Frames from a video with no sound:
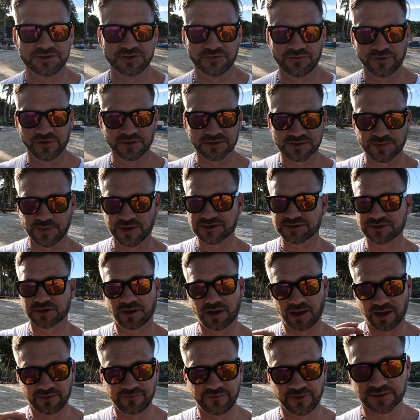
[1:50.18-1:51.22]
Did you feel special?
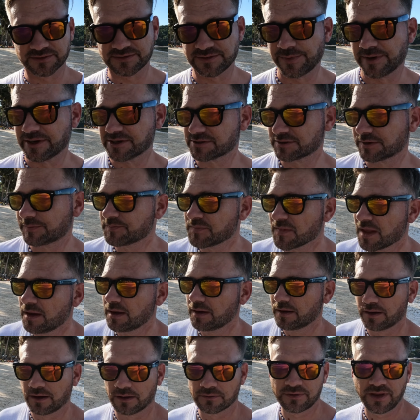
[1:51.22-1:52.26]
I felt special.
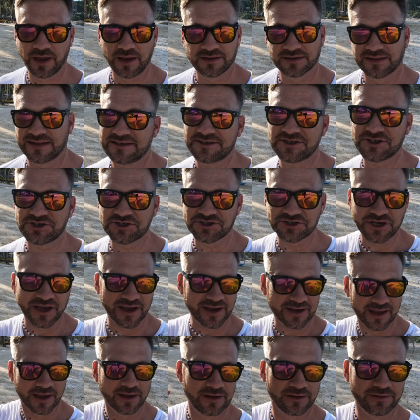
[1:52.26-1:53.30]
Okay, let's
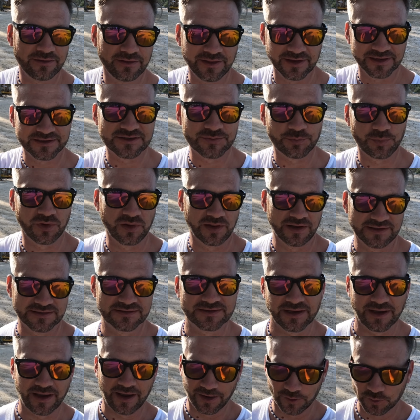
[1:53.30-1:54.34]
check this
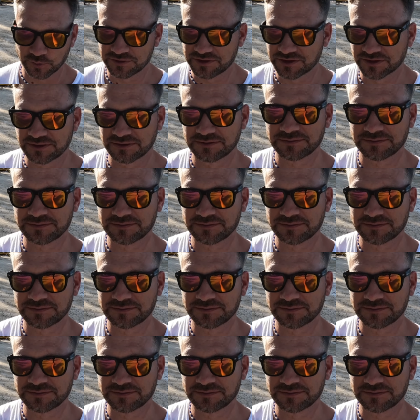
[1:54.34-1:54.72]
place out.